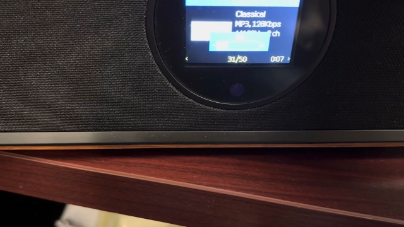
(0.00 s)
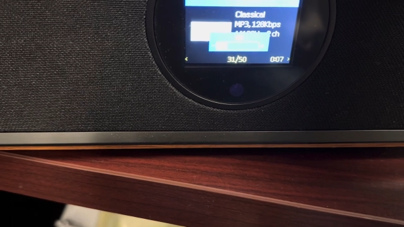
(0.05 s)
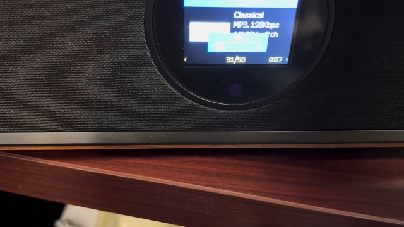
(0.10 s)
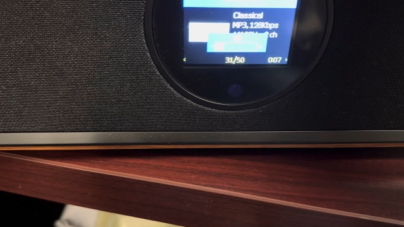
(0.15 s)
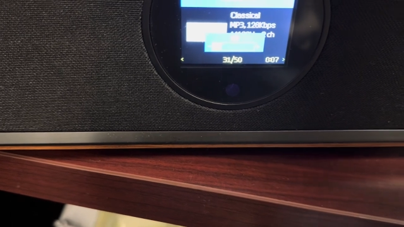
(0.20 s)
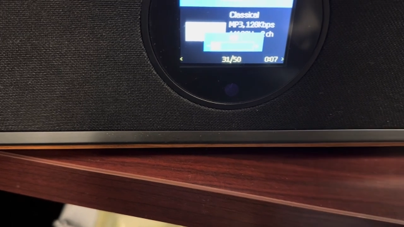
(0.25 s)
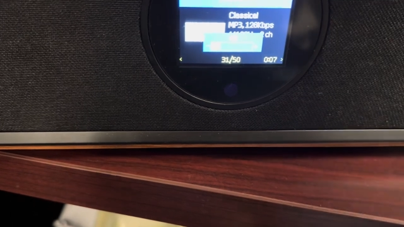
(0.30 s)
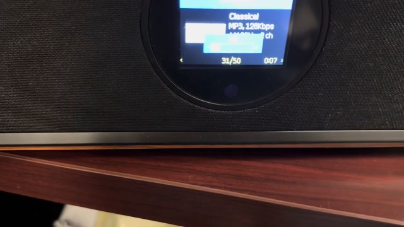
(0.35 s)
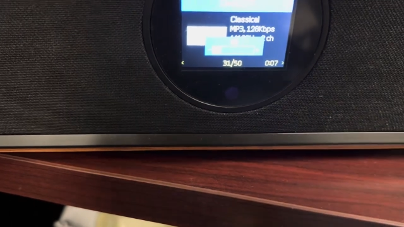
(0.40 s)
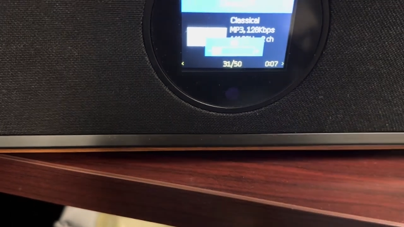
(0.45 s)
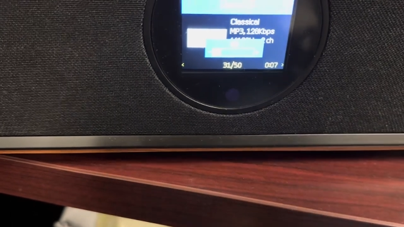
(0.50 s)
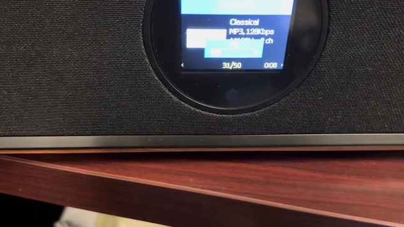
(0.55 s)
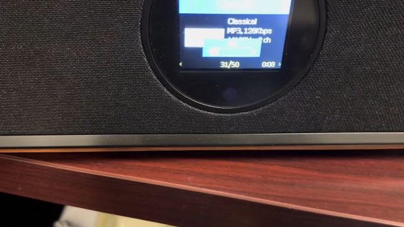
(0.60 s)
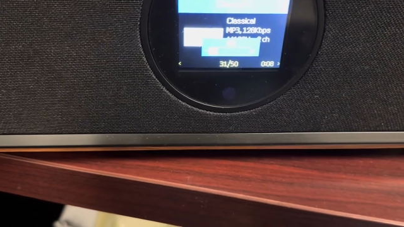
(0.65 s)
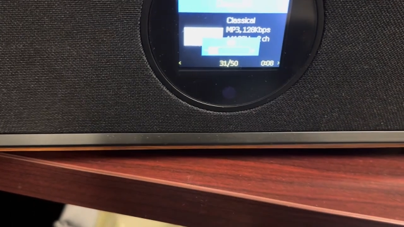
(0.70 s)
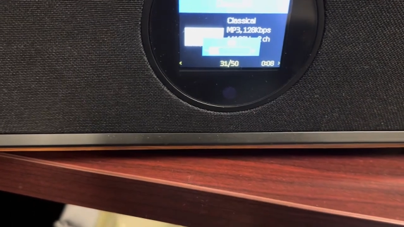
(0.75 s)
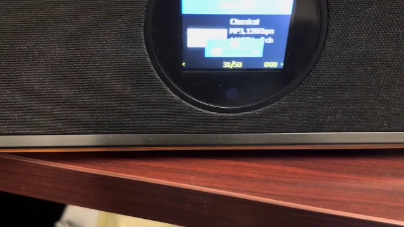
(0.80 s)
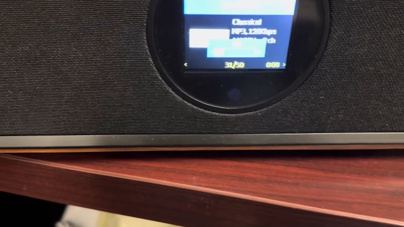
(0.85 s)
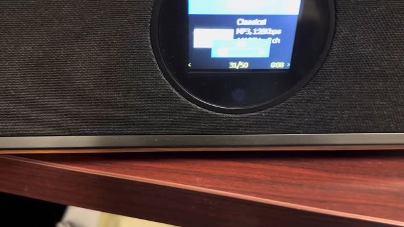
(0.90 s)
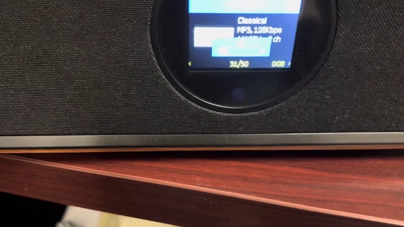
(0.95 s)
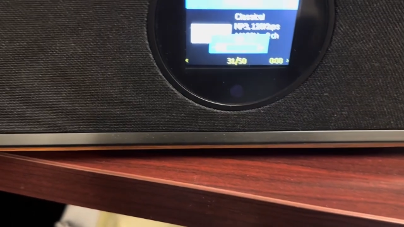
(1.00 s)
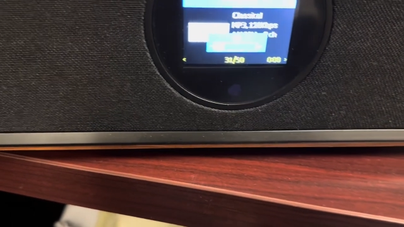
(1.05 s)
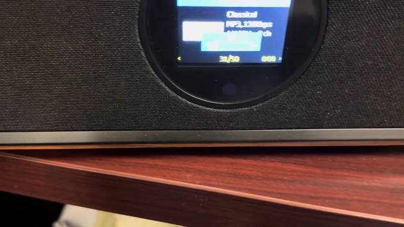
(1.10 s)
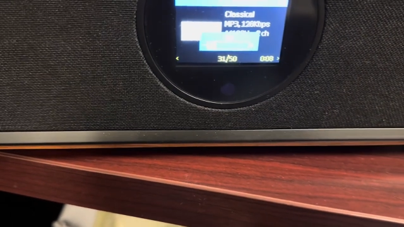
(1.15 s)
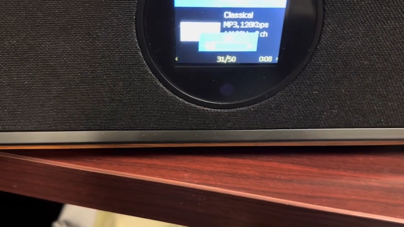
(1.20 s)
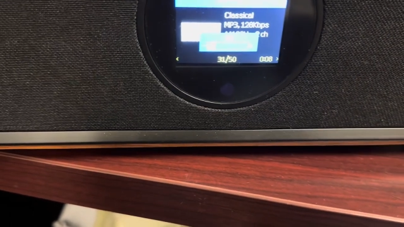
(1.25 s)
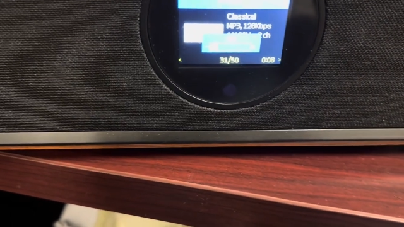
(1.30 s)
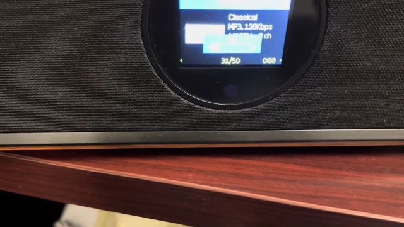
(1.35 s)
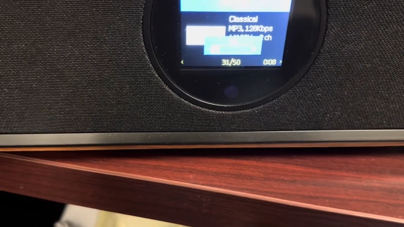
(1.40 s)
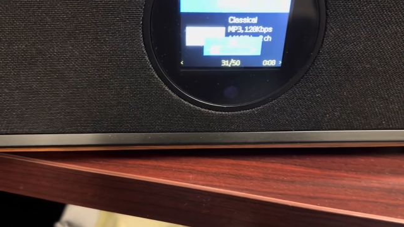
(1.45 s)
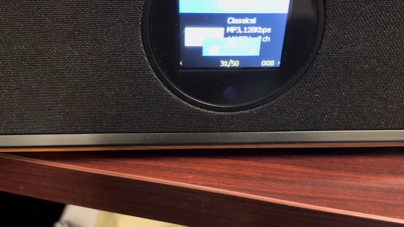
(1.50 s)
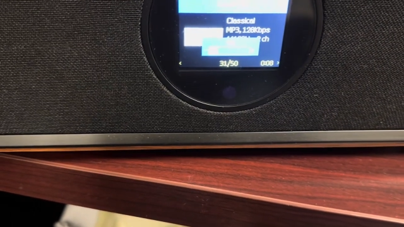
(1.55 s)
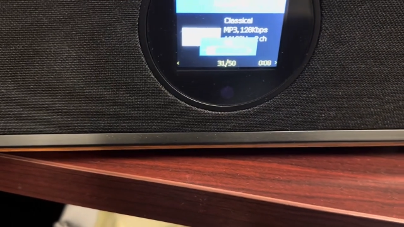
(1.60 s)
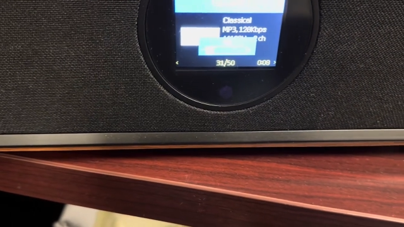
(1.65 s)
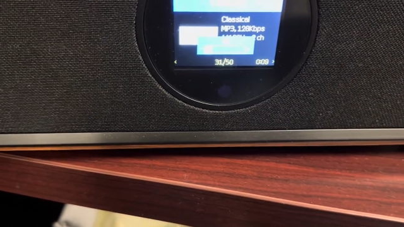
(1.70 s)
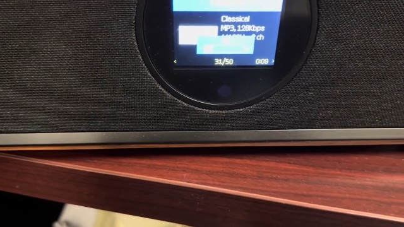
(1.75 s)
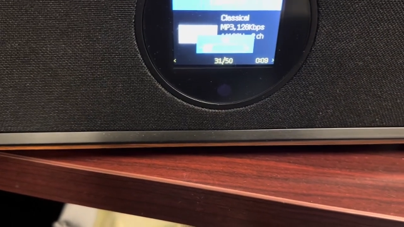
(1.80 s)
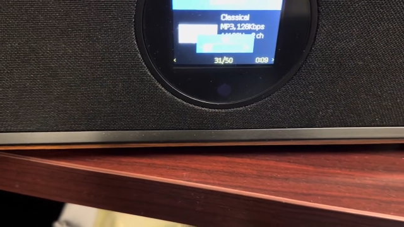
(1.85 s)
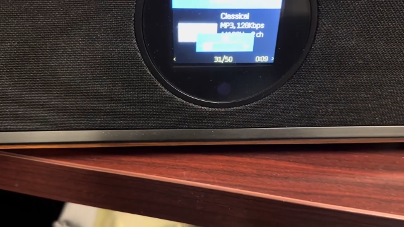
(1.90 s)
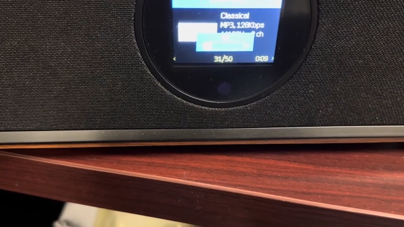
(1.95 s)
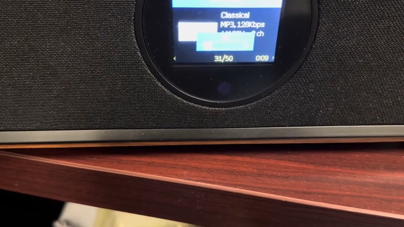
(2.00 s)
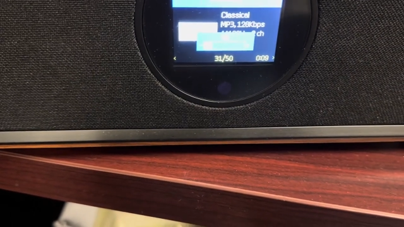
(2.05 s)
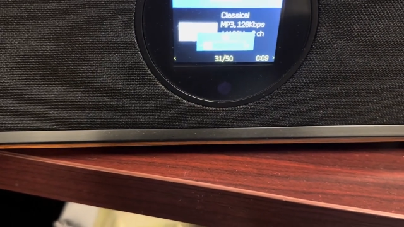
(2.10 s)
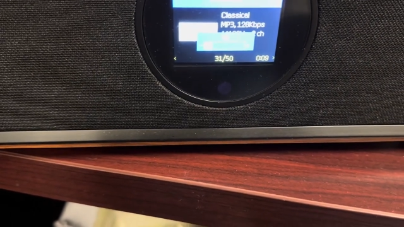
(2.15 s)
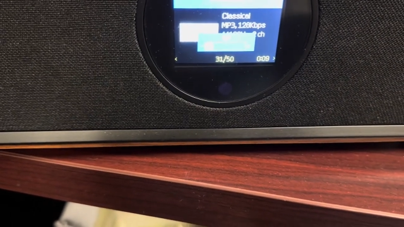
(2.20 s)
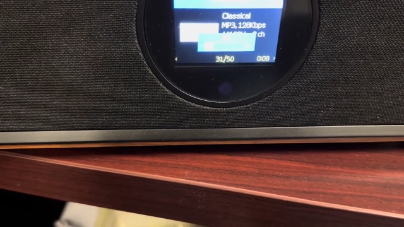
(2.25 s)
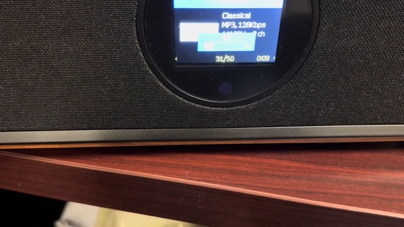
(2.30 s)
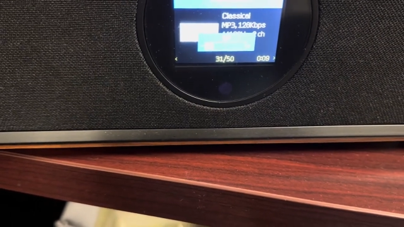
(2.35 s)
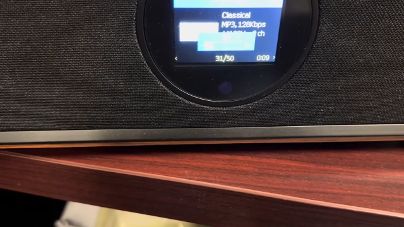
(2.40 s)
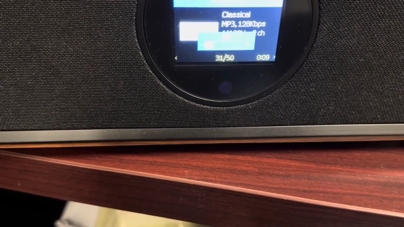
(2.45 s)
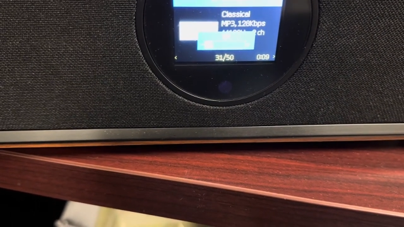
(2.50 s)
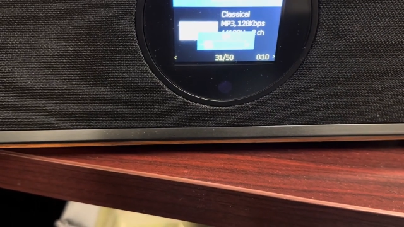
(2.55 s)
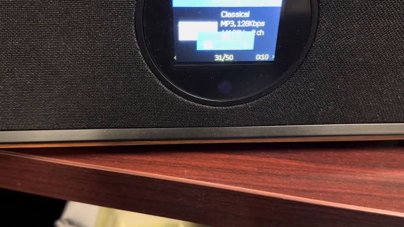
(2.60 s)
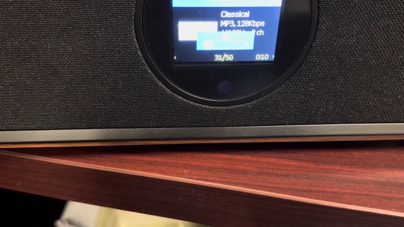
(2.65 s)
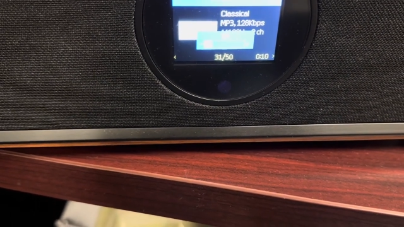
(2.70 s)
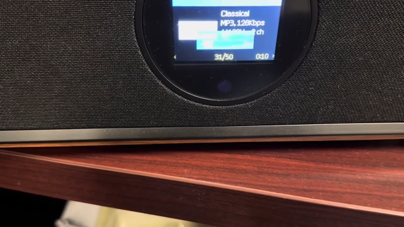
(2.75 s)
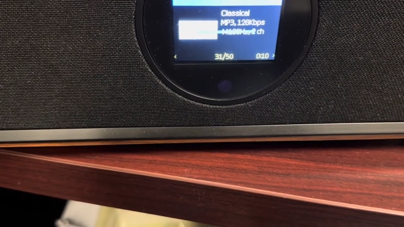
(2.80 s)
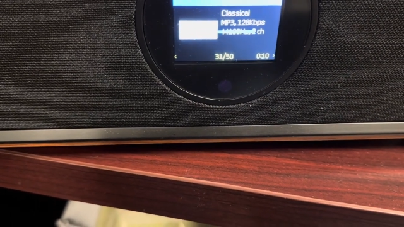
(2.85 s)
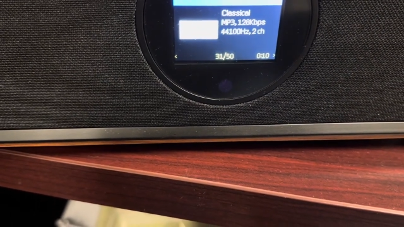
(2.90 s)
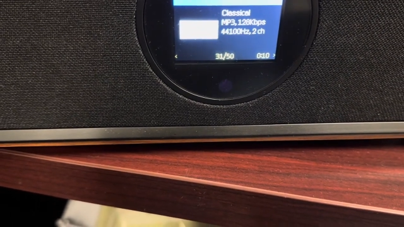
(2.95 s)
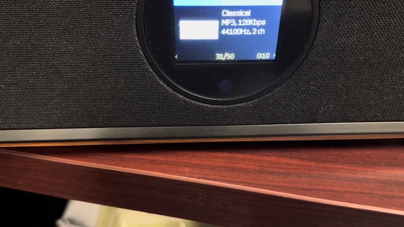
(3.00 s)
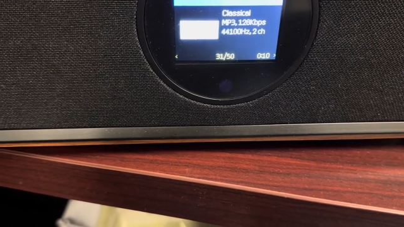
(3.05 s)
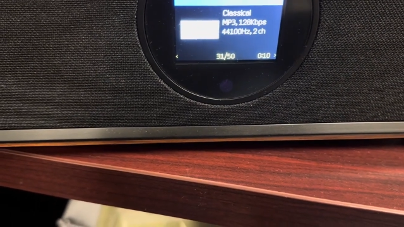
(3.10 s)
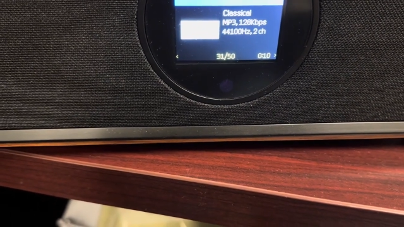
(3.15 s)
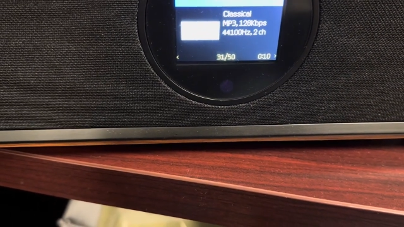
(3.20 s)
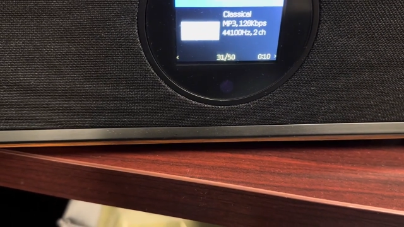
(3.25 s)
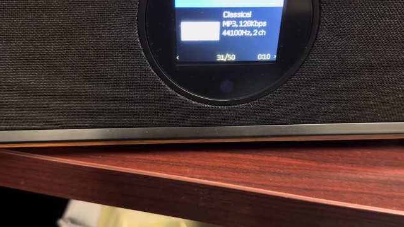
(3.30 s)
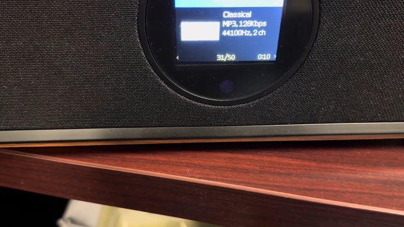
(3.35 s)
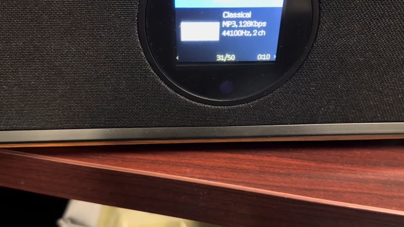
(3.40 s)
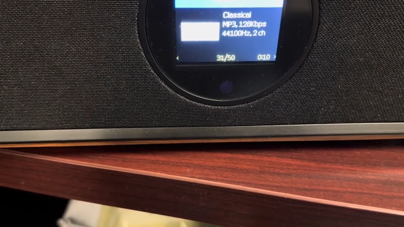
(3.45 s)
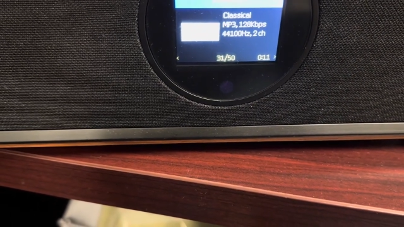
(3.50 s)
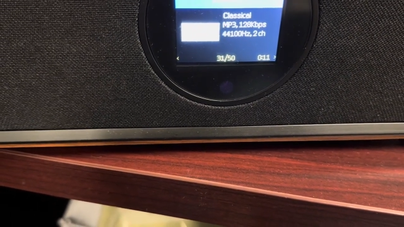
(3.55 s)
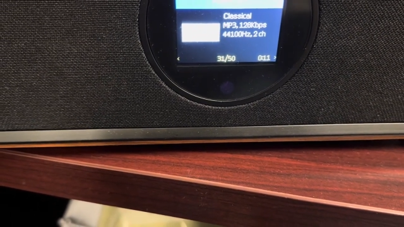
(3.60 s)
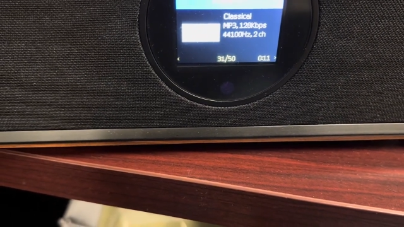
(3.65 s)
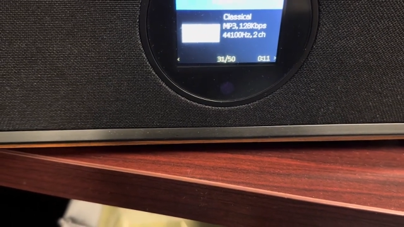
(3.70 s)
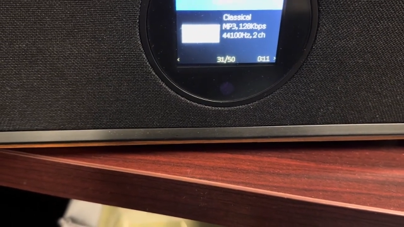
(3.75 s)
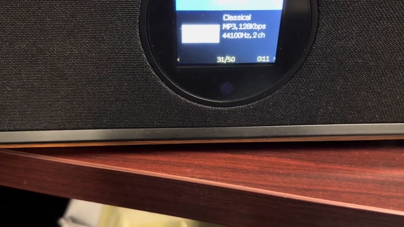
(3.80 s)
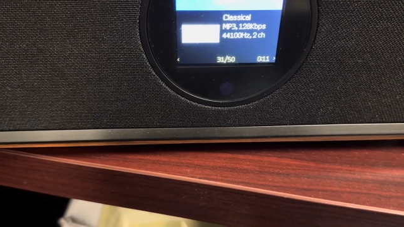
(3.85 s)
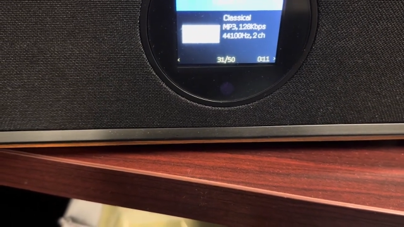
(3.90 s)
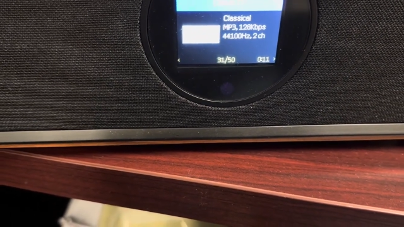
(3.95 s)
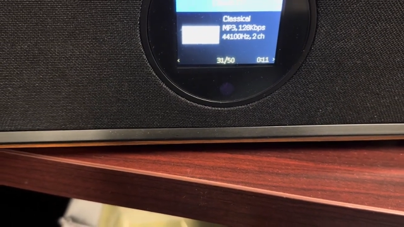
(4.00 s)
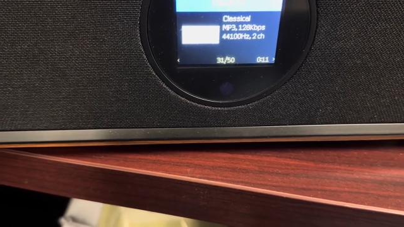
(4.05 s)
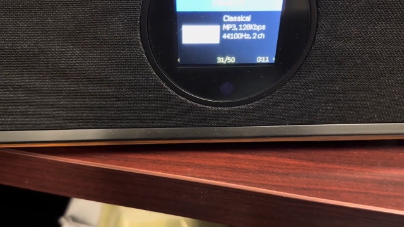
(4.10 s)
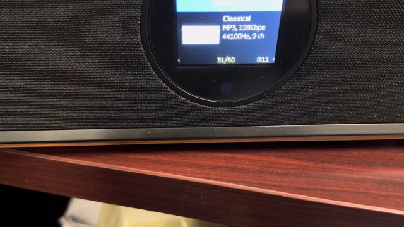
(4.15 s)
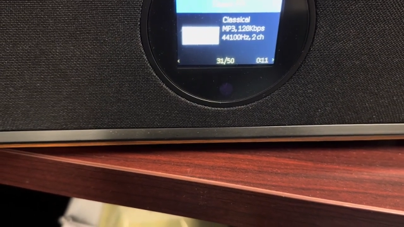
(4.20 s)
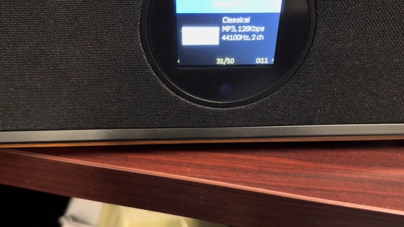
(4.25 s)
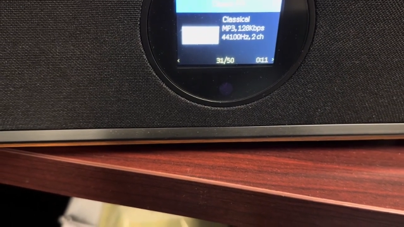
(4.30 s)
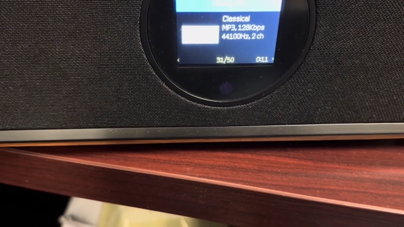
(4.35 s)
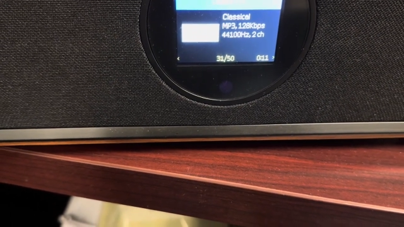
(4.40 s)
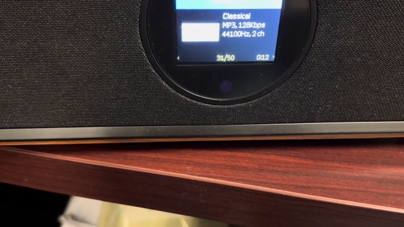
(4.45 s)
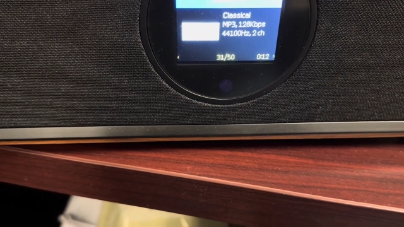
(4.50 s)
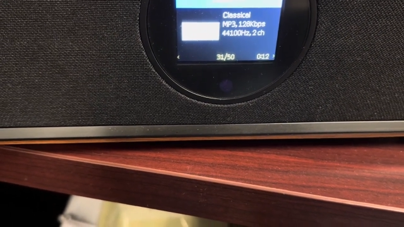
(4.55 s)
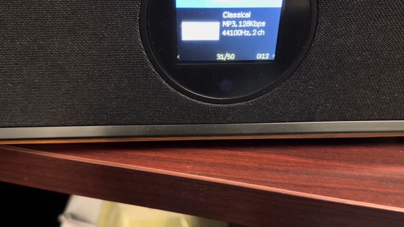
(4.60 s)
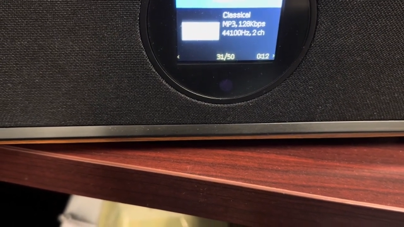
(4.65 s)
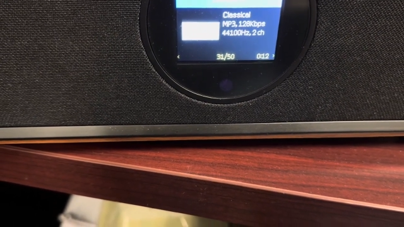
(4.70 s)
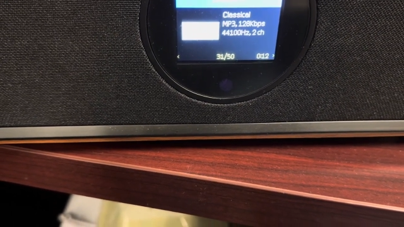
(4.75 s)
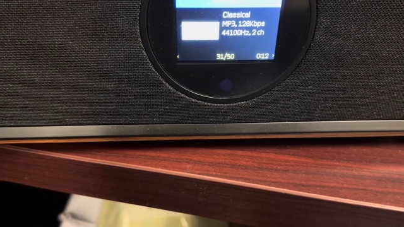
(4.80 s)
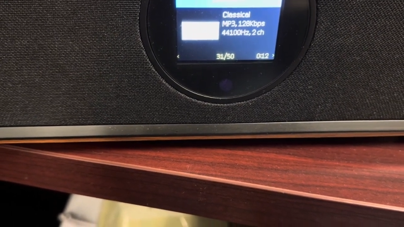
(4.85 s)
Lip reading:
[unreadable: no face in view]